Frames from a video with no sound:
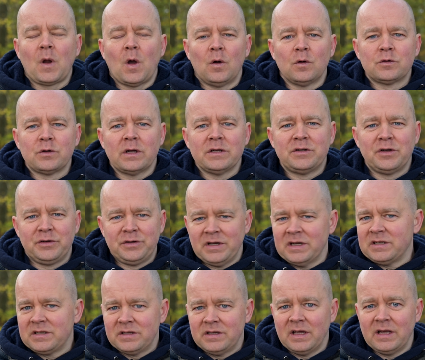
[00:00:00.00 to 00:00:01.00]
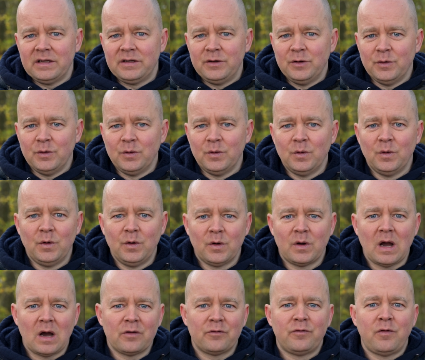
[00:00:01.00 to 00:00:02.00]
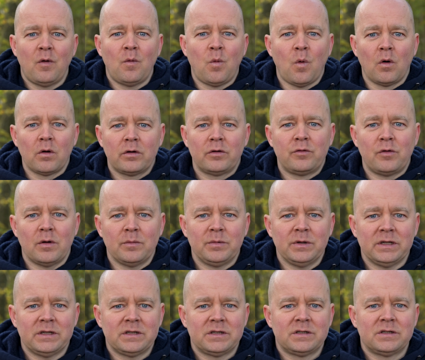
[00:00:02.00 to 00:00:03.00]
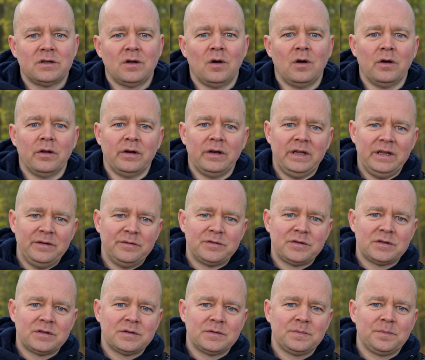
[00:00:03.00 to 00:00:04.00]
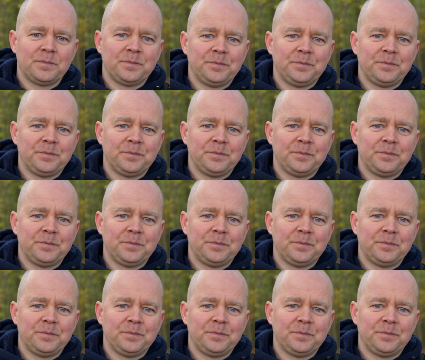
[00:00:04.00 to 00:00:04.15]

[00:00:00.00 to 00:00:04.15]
Also, I suggest that you look out for water droplets on leaves.